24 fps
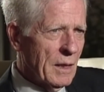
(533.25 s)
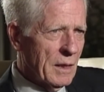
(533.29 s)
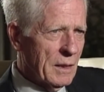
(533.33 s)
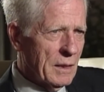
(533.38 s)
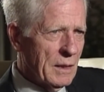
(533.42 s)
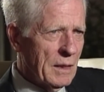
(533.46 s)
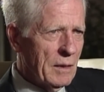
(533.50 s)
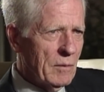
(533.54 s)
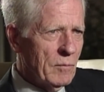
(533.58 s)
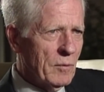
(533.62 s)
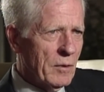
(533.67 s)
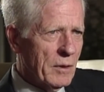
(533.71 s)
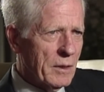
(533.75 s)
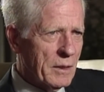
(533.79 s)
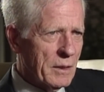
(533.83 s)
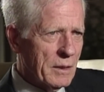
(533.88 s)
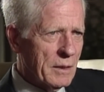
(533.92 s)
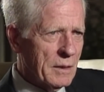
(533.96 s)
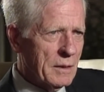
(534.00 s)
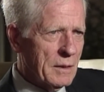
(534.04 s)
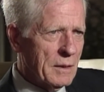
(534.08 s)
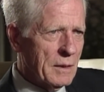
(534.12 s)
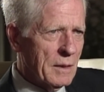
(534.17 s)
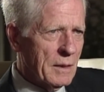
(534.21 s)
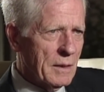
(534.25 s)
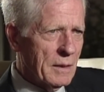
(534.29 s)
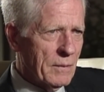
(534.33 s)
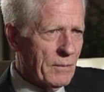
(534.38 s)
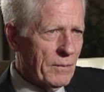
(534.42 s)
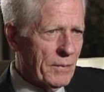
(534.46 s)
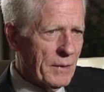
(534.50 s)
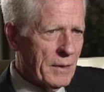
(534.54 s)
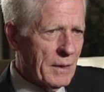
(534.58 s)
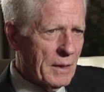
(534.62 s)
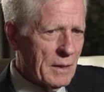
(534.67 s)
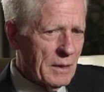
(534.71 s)
and he wanted
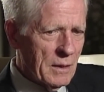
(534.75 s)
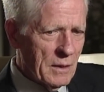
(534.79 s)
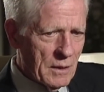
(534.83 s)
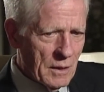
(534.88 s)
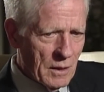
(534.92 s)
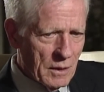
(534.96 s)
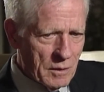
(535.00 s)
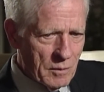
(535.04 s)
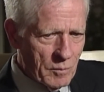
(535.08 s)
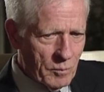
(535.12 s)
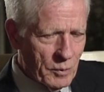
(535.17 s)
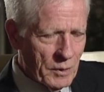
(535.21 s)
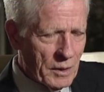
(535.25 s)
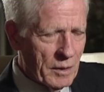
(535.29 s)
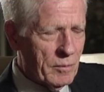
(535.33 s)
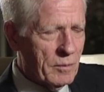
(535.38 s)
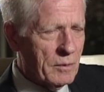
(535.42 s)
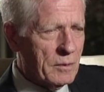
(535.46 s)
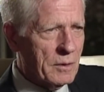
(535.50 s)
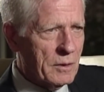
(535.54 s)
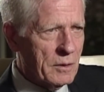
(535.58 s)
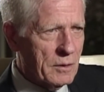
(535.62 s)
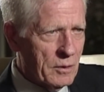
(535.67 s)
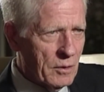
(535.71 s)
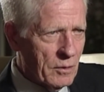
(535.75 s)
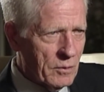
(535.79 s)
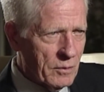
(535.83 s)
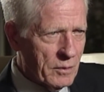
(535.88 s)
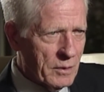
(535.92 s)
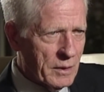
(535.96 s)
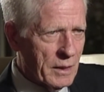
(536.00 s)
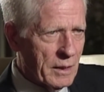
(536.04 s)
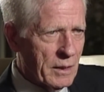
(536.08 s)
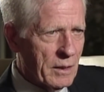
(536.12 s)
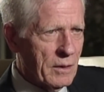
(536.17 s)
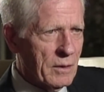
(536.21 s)
young people to go
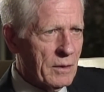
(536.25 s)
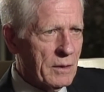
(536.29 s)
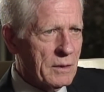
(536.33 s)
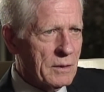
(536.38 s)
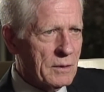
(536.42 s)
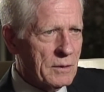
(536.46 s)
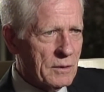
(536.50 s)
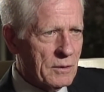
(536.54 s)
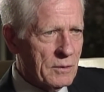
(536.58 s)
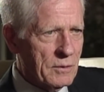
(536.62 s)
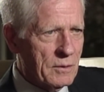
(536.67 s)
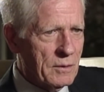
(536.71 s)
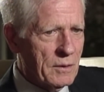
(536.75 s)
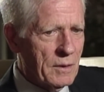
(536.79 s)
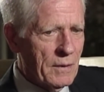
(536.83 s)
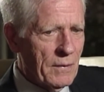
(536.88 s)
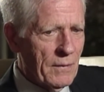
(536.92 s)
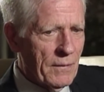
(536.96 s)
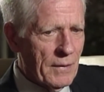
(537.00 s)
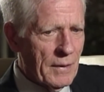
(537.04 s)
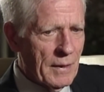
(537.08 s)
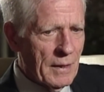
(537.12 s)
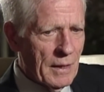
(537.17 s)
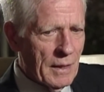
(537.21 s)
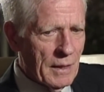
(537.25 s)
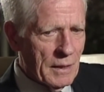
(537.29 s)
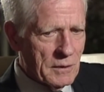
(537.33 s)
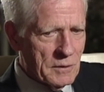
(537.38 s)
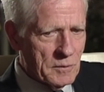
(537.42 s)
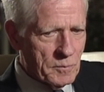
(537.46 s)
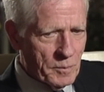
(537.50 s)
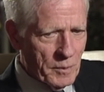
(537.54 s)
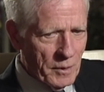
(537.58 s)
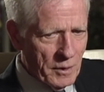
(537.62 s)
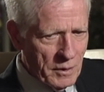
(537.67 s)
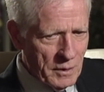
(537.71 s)
there and to
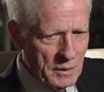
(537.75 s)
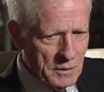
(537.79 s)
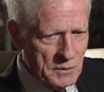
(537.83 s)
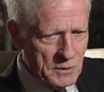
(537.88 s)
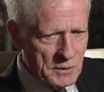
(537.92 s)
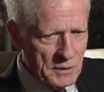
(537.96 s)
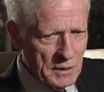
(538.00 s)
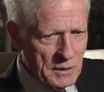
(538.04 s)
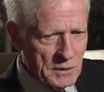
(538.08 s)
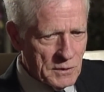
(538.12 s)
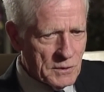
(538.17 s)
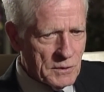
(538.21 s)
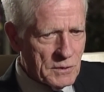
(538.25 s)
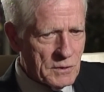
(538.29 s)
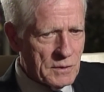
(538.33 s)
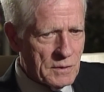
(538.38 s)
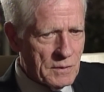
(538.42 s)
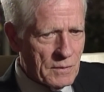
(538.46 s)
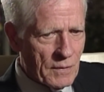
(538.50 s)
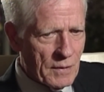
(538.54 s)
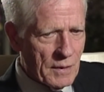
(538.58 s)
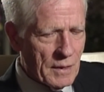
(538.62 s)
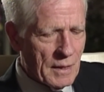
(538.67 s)
experience this